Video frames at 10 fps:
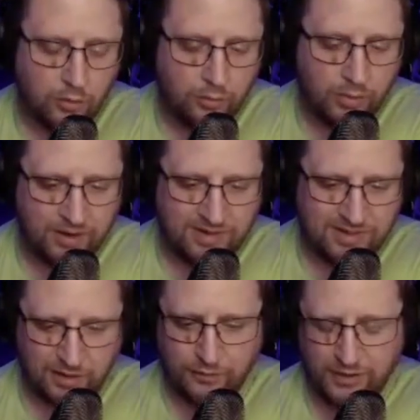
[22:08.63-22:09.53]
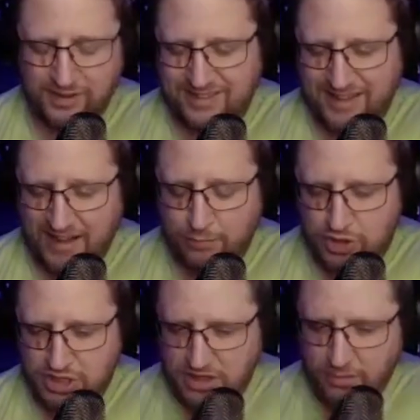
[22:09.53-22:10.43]
But I still feel like that's
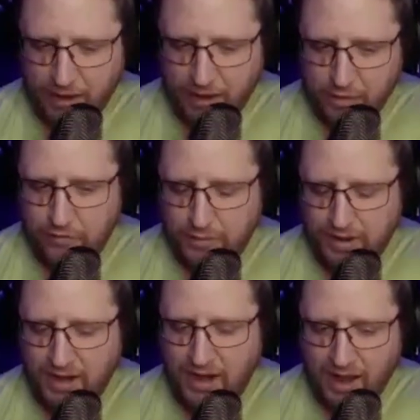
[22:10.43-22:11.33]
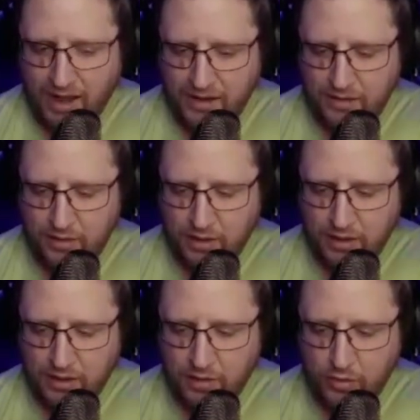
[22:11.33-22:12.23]
pushing the boundary for me on
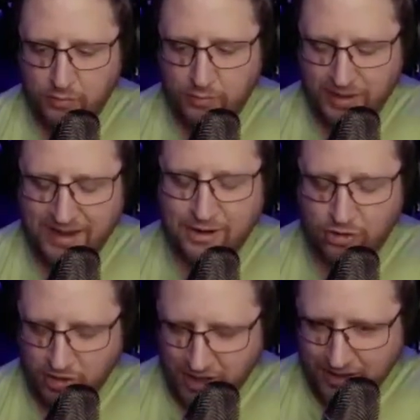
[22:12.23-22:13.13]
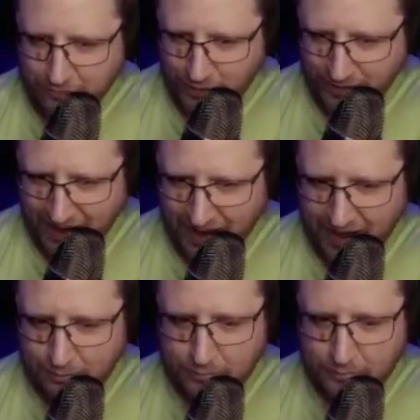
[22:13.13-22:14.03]
being creative with
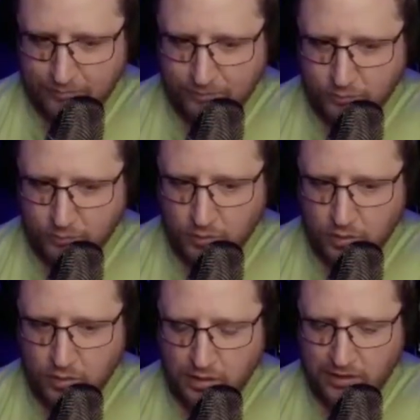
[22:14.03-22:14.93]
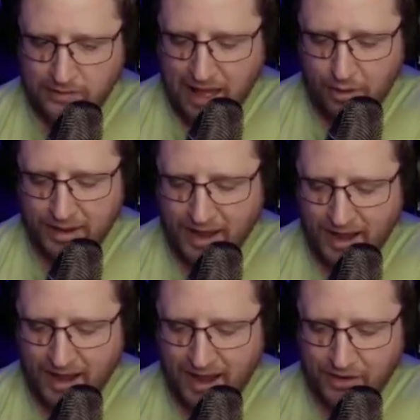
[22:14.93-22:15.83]
AI, allowing
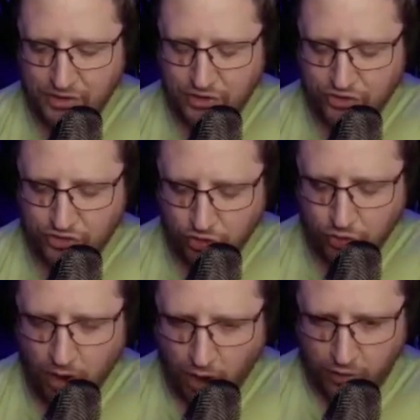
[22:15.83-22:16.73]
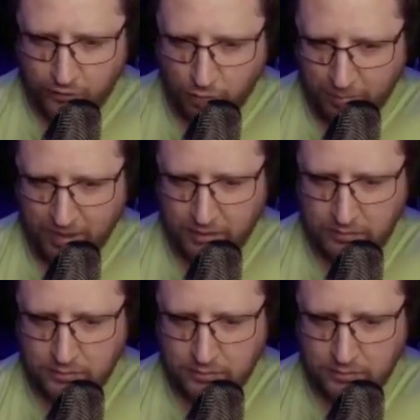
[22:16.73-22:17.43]
AI to do art for me.